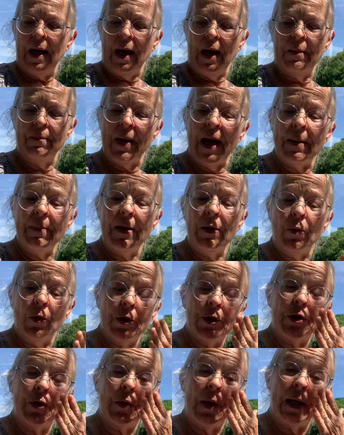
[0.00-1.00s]
and maybe
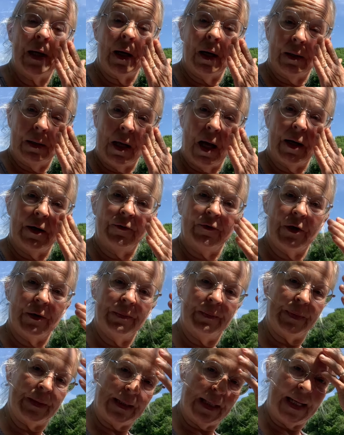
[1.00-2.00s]
we're doing a lot of
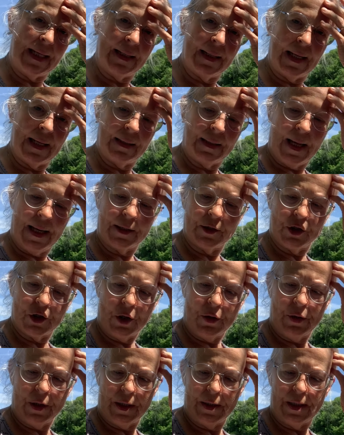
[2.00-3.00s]
complaining like
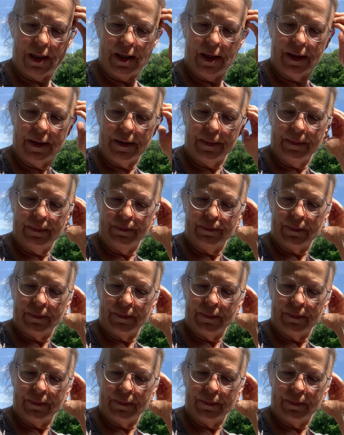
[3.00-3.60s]
Jonah did.